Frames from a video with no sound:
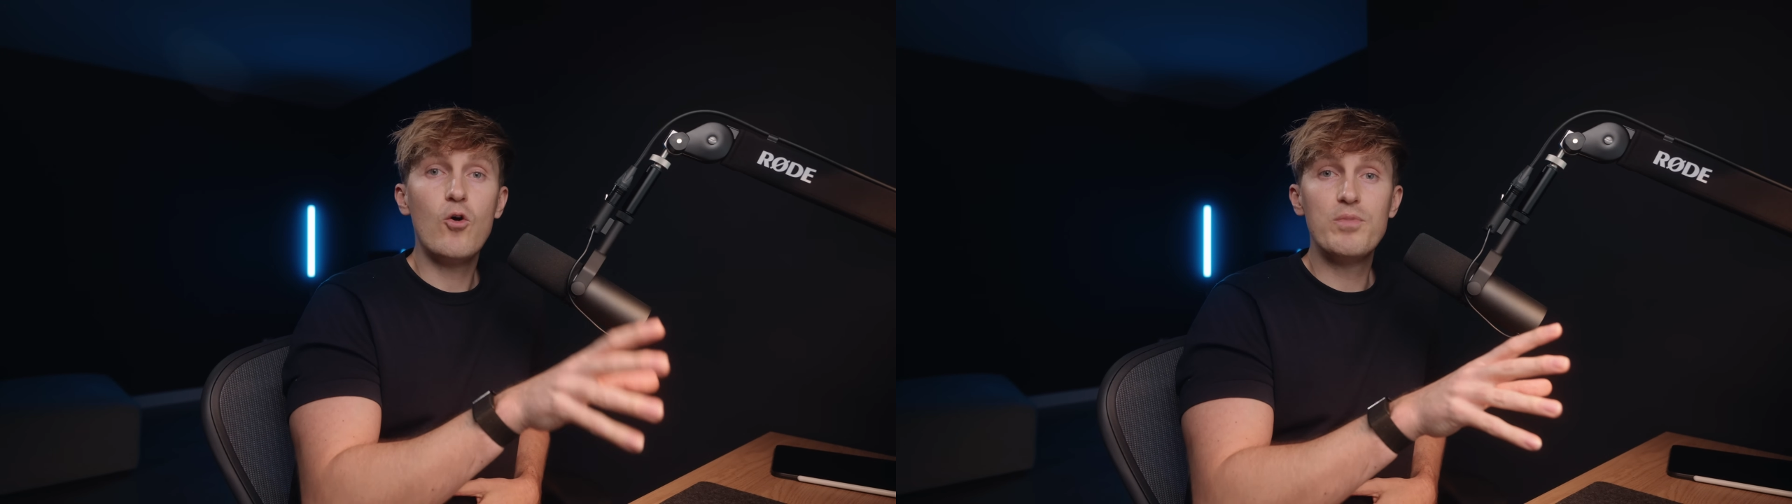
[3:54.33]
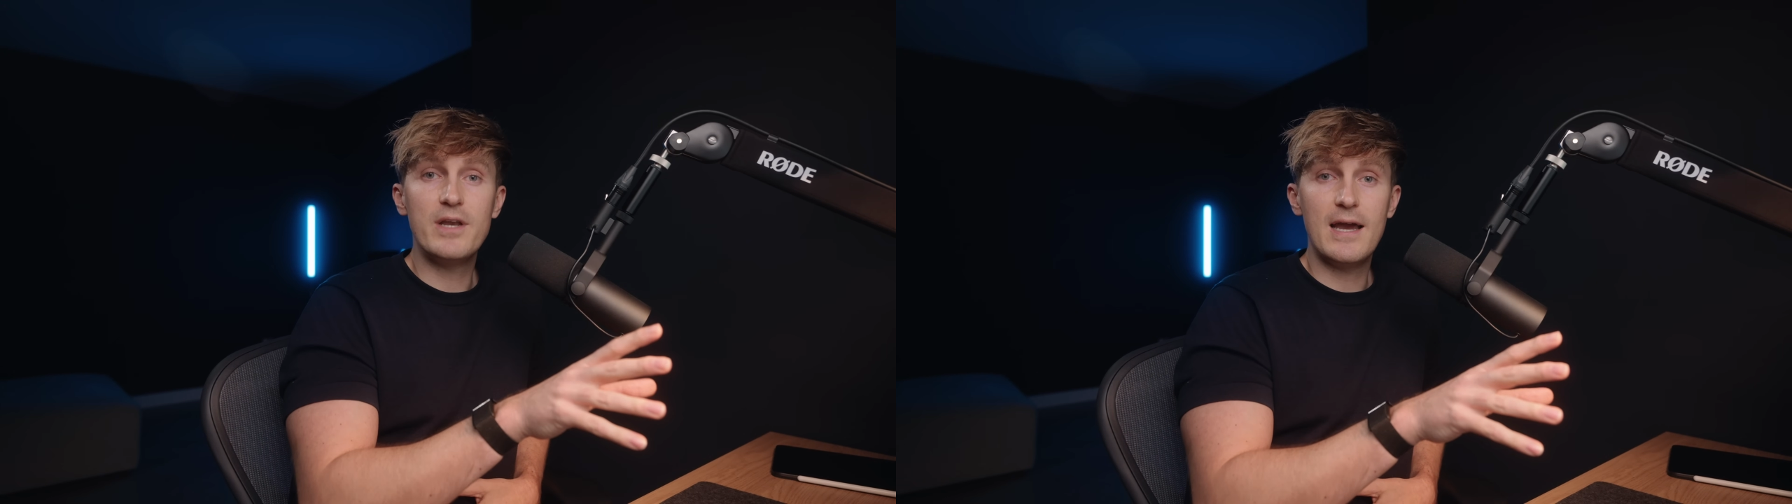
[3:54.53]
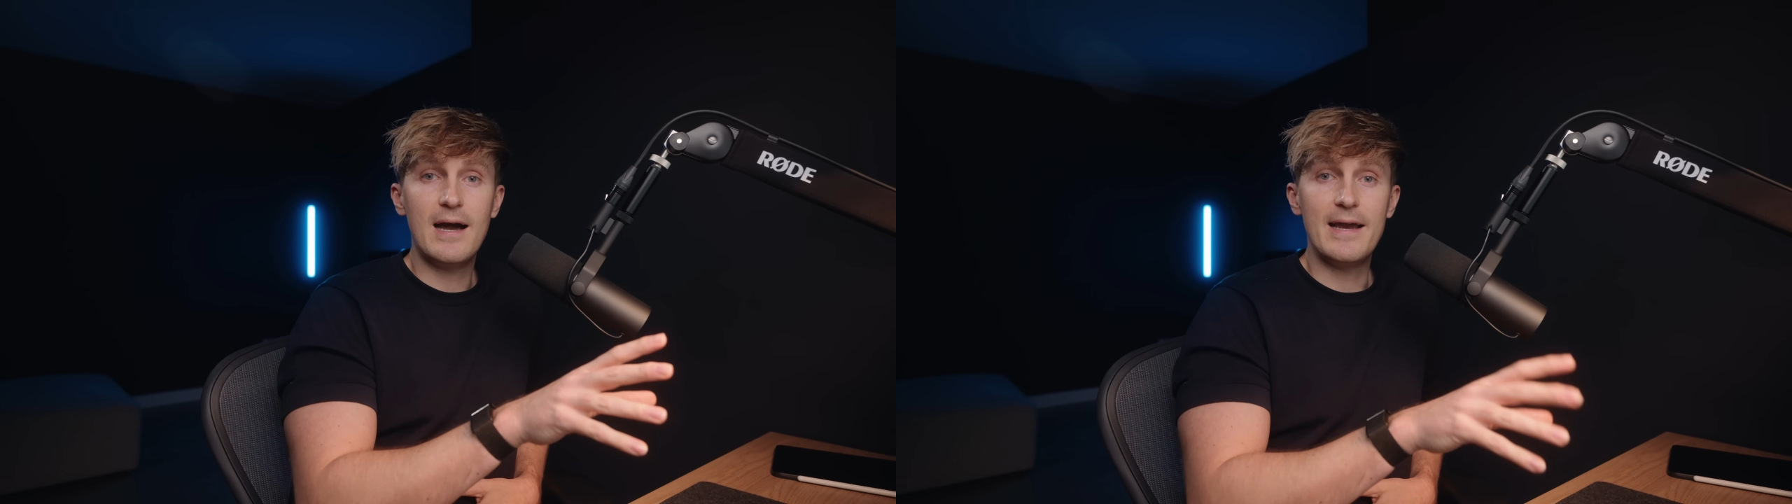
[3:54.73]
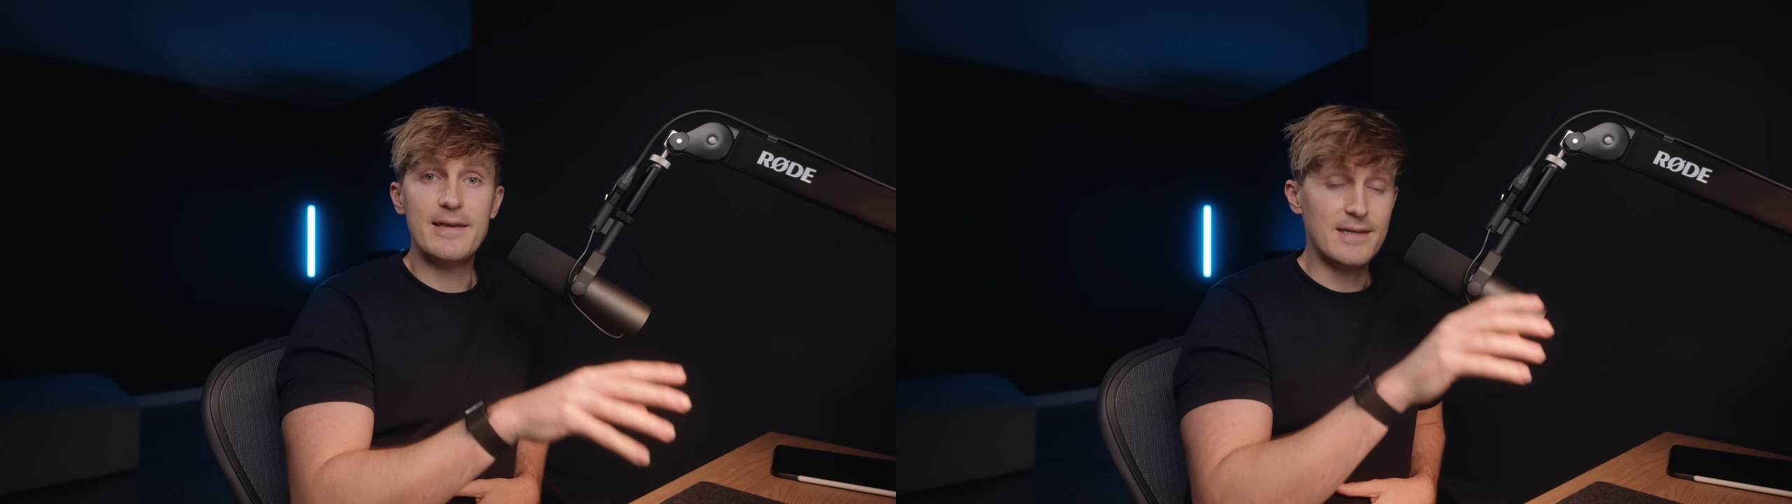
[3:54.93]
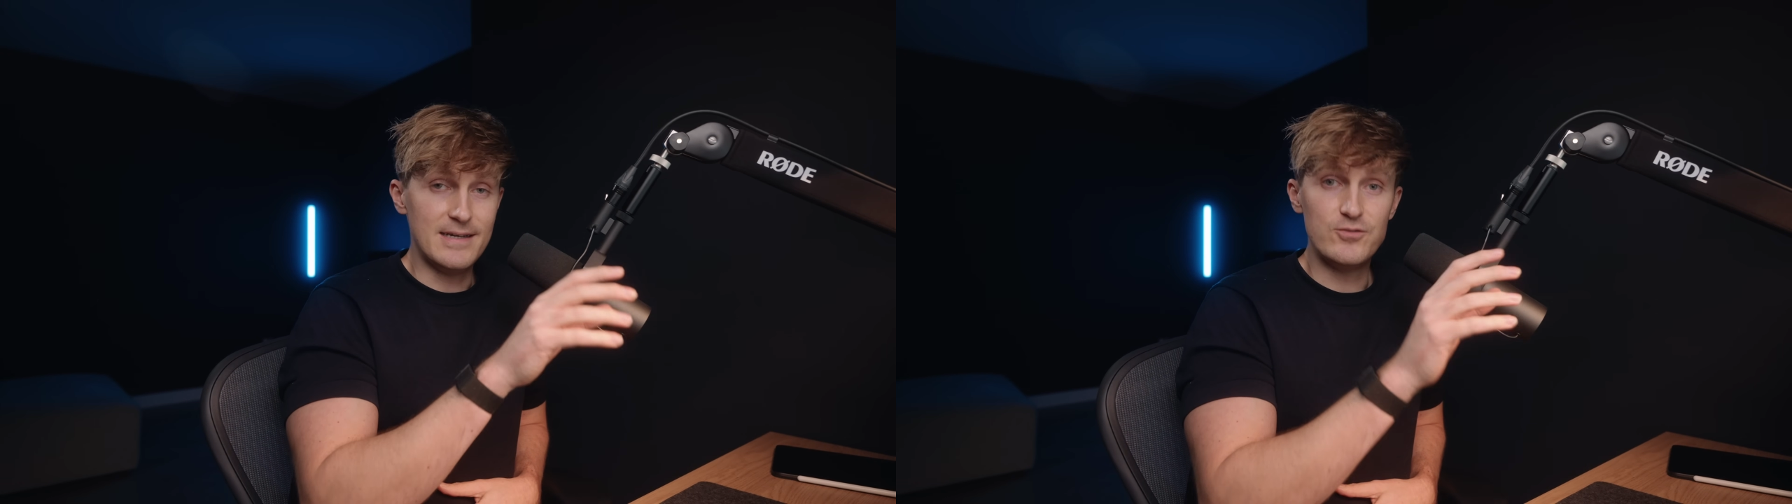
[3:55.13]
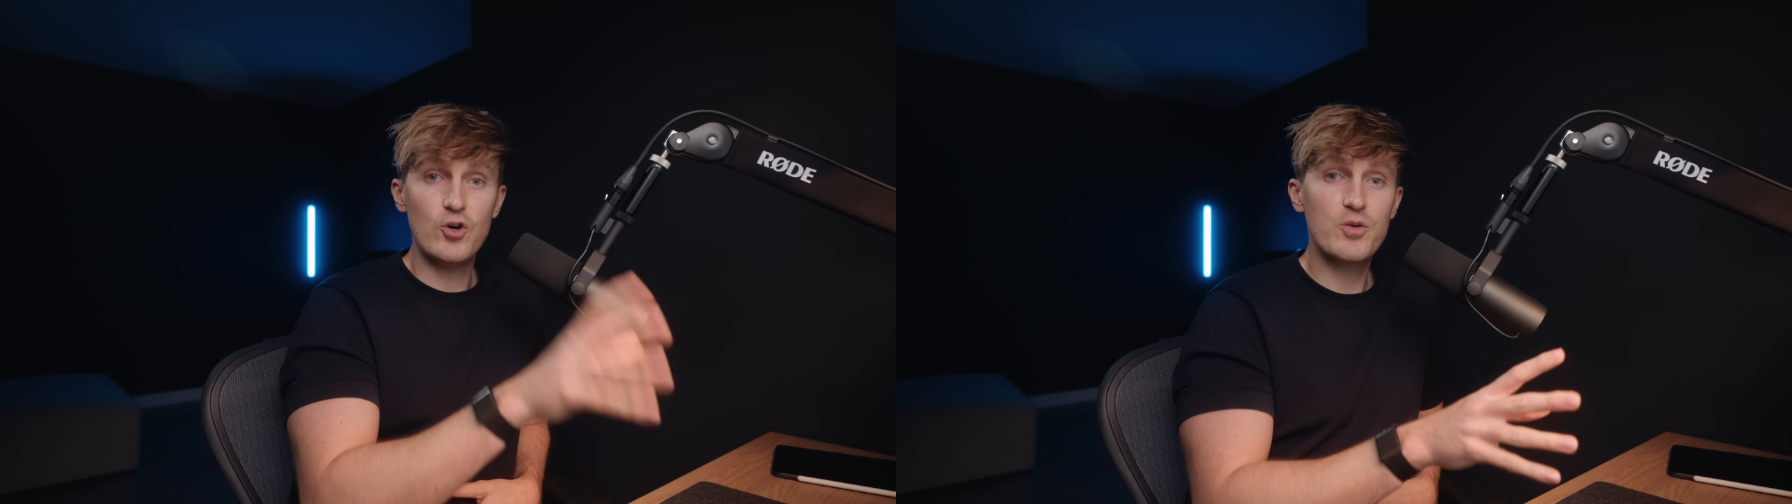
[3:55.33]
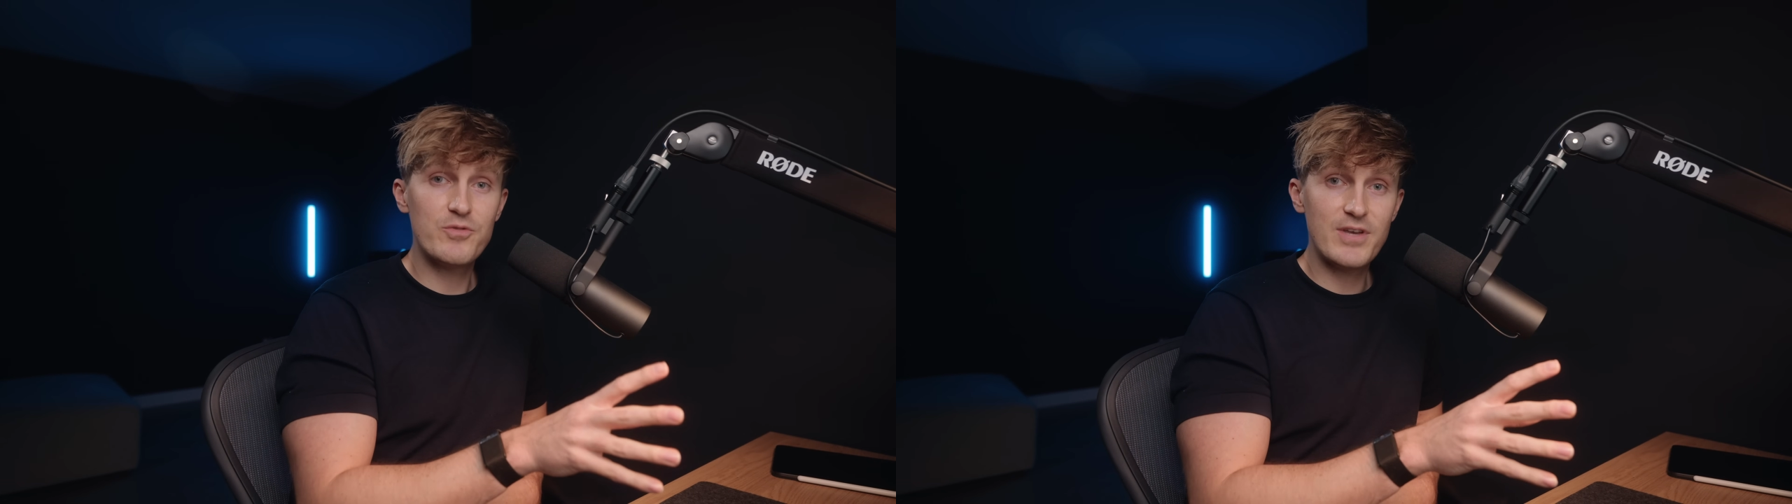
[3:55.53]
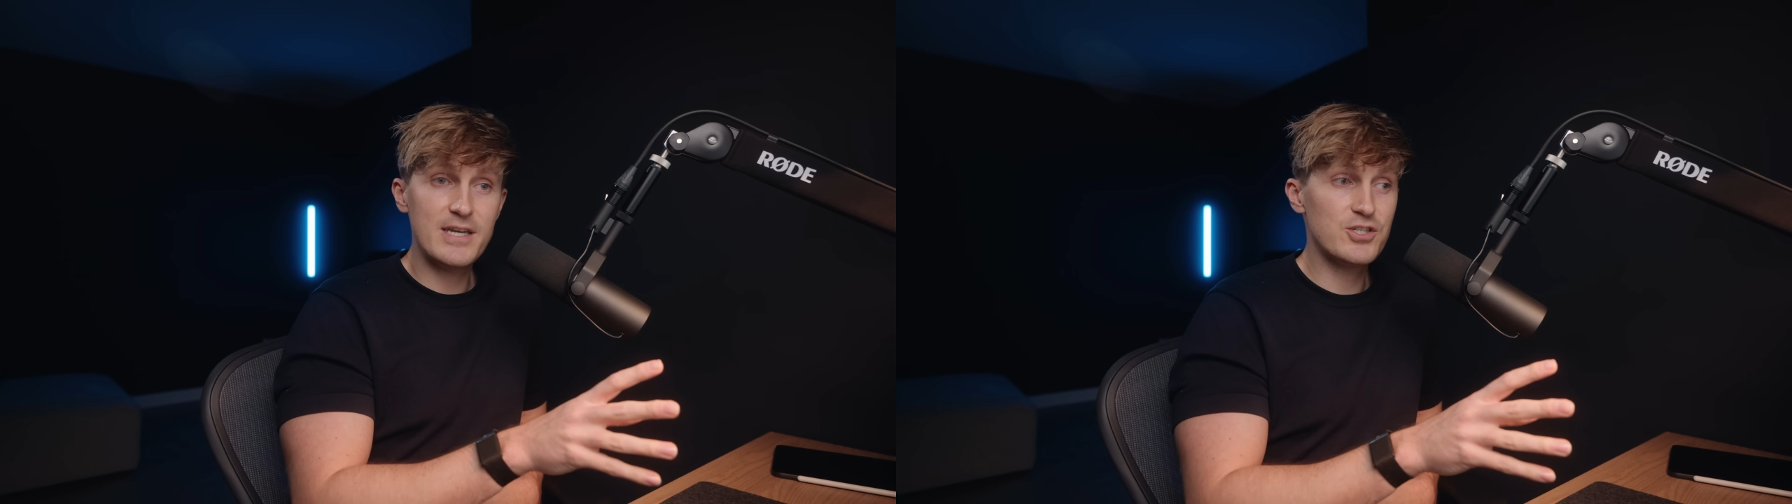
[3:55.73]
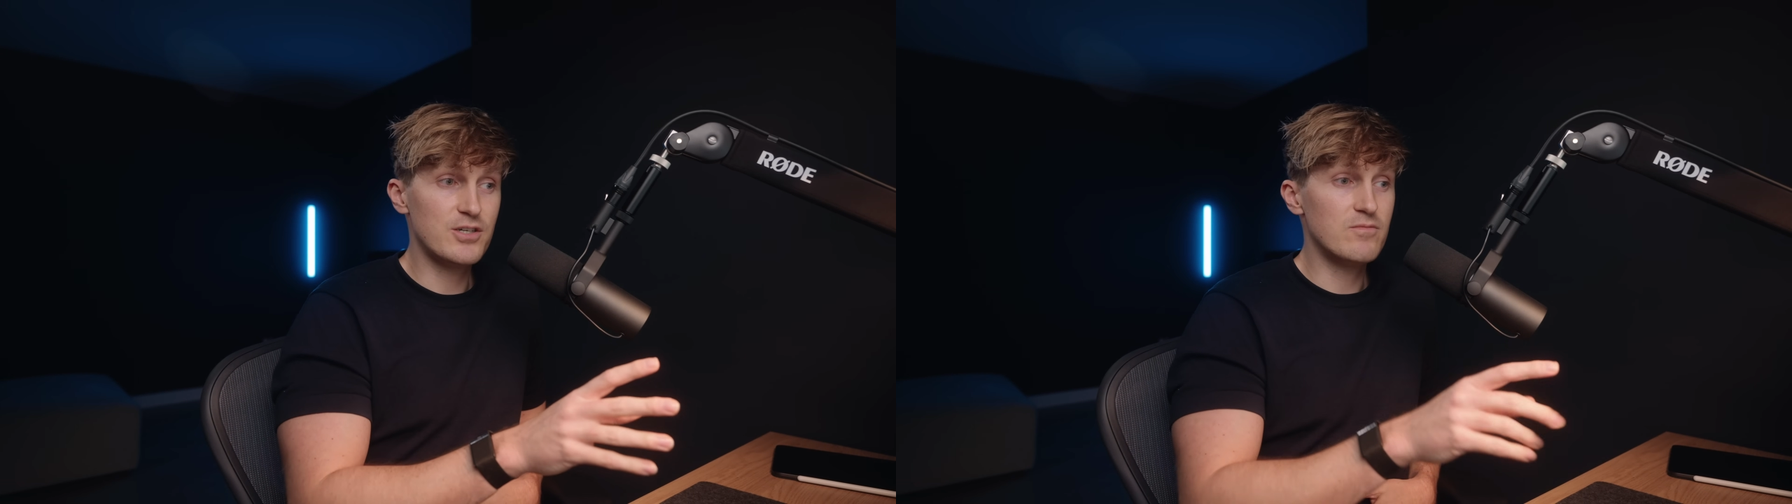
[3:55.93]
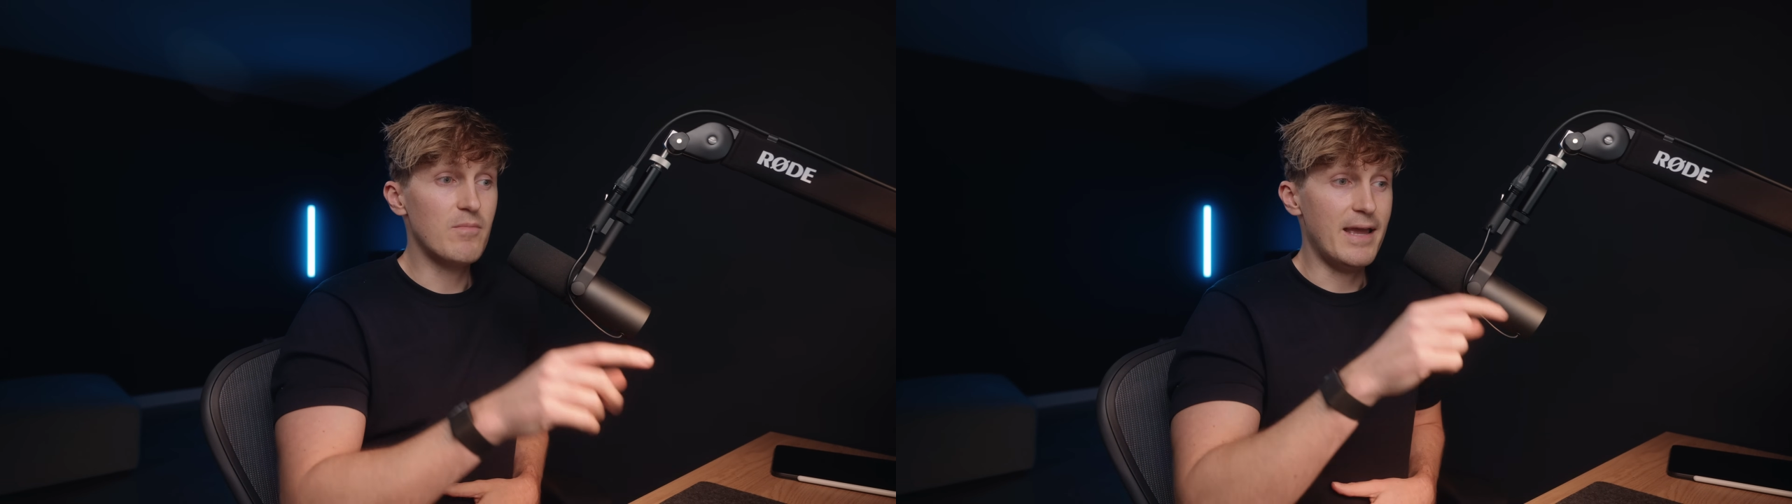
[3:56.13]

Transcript: OpenAI documentation.